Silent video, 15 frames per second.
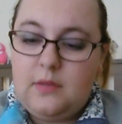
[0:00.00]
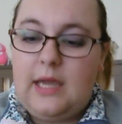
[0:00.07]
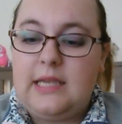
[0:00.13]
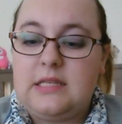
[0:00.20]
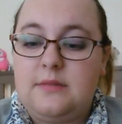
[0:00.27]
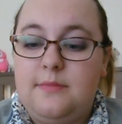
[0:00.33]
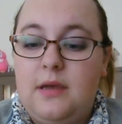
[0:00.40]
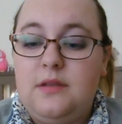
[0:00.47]

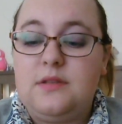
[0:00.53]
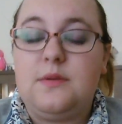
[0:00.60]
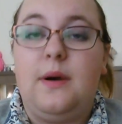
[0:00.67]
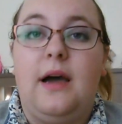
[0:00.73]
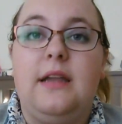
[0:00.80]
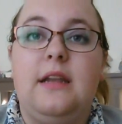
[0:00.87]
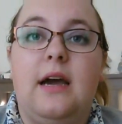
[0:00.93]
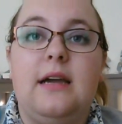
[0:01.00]
It smells
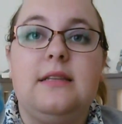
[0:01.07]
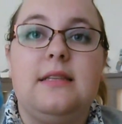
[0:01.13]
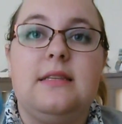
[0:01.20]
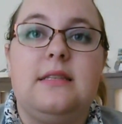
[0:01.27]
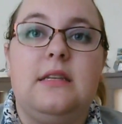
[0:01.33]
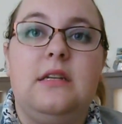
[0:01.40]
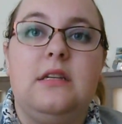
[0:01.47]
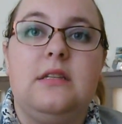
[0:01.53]
quite nice.
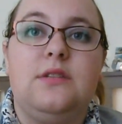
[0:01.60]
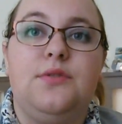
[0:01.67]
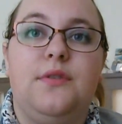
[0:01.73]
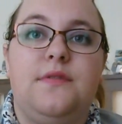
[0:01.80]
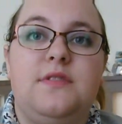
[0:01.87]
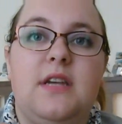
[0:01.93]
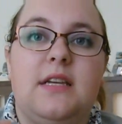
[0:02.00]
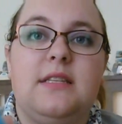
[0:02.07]
It's in a sort
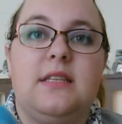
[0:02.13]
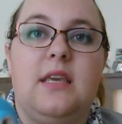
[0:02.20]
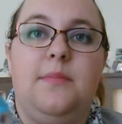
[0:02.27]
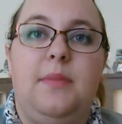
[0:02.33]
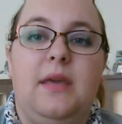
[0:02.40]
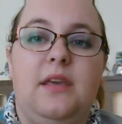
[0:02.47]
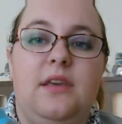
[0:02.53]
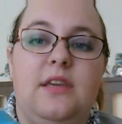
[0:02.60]
of dusky
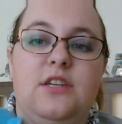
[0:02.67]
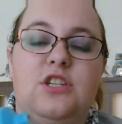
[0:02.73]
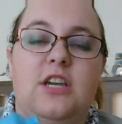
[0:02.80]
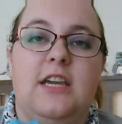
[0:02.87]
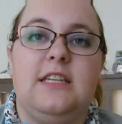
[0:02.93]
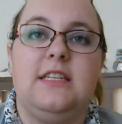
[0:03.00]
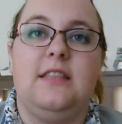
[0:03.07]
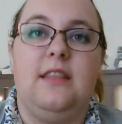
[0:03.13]
pinky
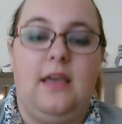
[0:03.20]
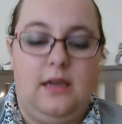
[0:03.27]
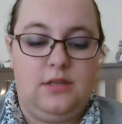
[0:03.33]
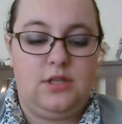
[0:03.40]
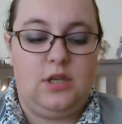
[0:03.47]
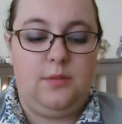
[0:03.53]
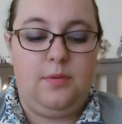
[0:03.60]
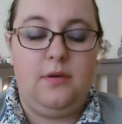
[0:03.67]
shade in there.
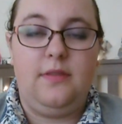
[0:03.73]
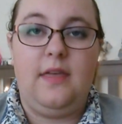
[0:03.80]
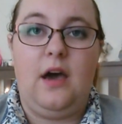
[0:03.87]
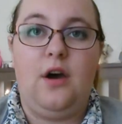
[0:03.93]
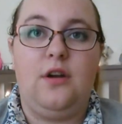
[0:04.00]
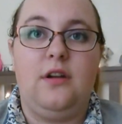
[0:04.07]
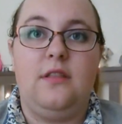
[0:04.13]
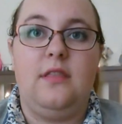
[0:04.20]
So you put that
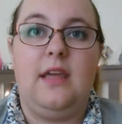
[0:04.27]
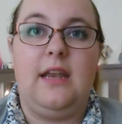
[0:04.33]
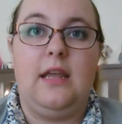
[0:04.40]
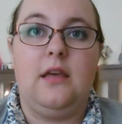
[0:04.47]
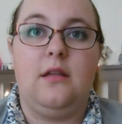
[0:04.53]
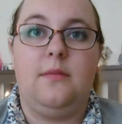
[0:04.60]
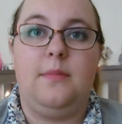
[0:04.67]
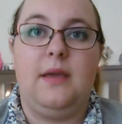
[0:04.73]
on and then
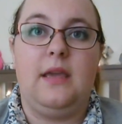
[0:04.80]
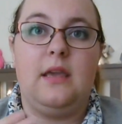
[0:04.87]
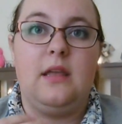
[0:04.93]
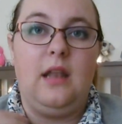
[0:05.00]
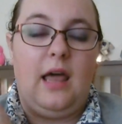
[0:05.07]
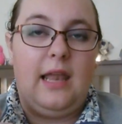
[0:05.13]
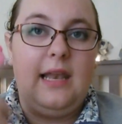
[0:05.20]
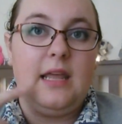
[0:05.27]
it'll be
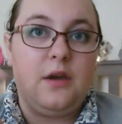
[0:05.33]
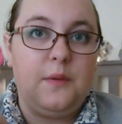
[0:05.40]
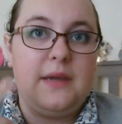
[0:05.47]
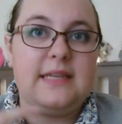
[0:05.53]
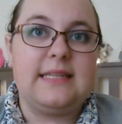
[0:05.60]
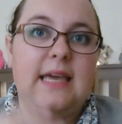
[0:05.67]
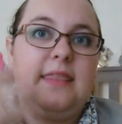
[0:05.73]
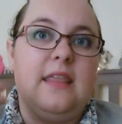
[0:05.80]
like
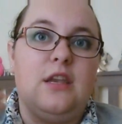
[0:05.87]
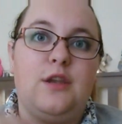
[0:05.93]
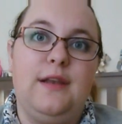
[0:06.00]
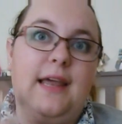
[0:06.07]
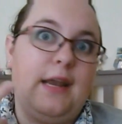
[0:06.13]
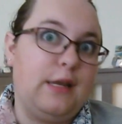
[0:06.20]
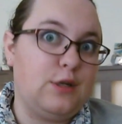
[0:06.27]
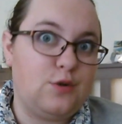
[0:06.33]
liquid, and then you
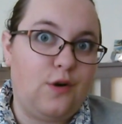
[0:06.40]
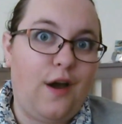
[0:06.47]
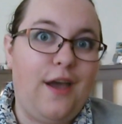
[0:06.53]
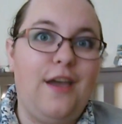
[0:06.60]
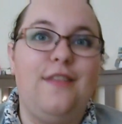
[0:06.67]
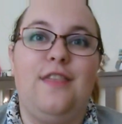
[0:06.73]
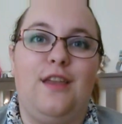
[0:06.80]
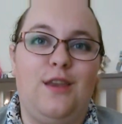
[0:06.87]
let it
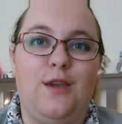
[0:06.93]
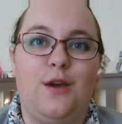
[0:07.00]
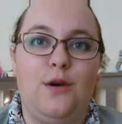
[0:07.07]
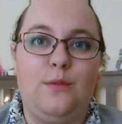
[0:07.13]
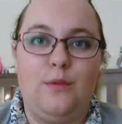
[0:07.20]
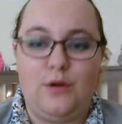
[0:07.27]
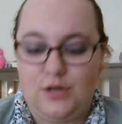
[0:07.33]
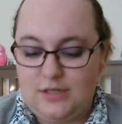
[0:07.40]
dry and then you
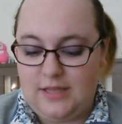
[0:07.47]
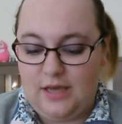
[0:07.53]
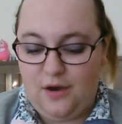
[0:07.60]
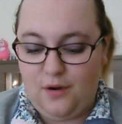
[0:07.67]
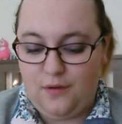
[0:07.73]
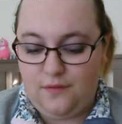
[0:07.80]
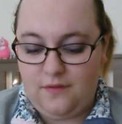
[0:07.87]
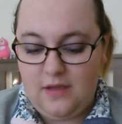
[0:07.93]
can wash that
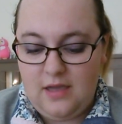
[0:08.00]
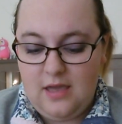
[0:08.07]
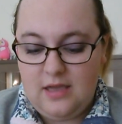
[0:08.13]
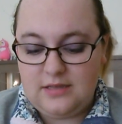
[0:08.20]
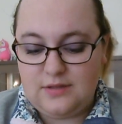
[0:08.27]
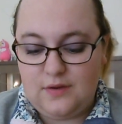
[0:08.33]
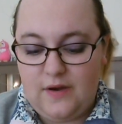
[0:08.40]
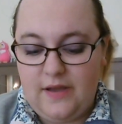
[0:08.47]
off.
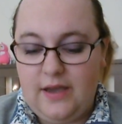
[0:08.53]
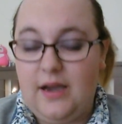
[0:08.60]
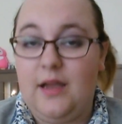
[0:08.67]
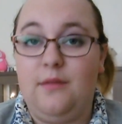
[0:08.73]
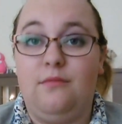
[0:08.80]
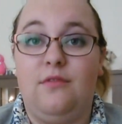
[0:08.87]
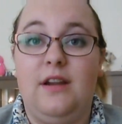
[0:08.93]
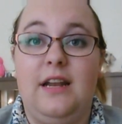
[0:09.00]
So I
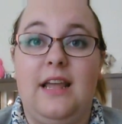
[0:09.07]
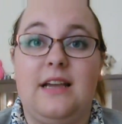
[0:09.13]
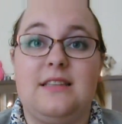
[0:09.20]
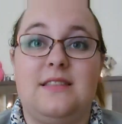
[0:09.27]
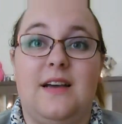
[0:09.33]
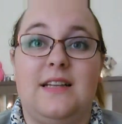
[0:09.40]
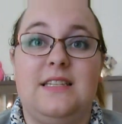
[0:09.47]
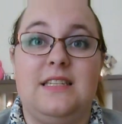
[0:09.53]
am really
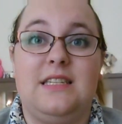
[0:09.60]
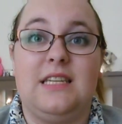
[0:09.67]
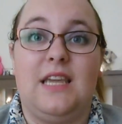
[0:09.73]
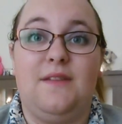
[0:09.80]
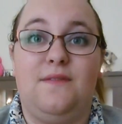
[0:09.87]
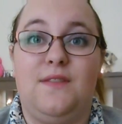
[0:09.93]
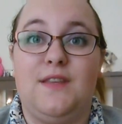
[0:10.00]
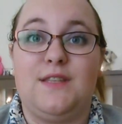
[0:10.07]
excited to
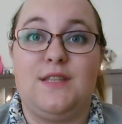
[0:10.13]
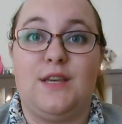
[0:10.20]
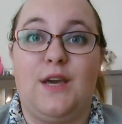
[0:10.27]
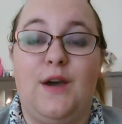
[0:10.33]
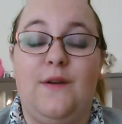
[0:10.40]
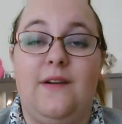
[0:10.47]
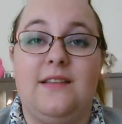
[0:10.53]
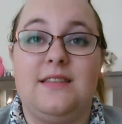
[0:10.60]
give this a
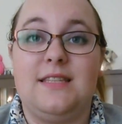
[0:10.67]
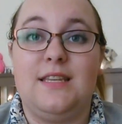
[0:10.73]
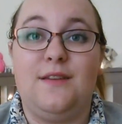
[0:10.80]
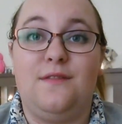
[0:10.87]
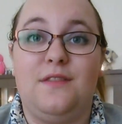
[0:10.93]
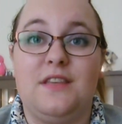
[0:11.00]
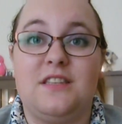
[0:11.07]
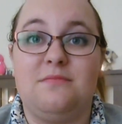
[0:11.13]
go and see
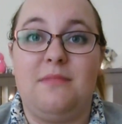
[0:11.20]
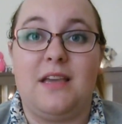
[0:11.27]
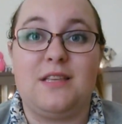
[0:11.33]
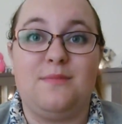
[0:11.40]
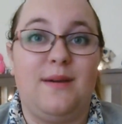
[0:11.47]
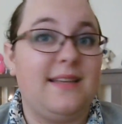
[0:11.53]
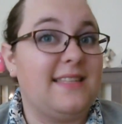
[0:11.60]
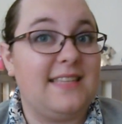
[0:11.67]
if this
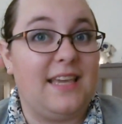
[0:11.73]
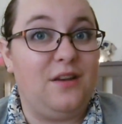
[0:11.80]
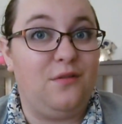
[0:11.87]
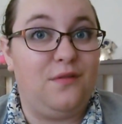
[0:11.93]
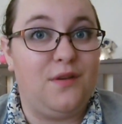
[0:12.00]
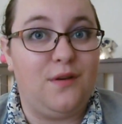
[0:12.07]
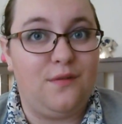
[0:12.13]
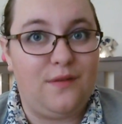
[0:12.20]
makes my skin
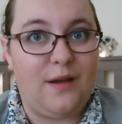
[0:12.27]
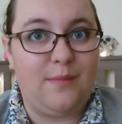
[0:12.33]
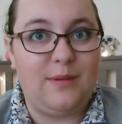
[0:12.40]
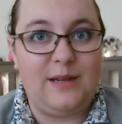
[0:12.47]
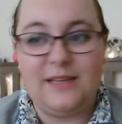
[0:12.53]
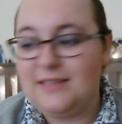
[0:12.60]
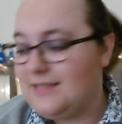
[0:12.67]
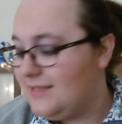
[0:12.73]
feel
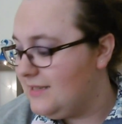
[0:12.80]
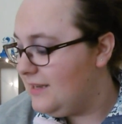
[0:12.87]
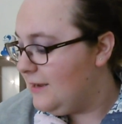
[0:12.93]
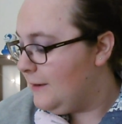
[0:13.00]
fabulous.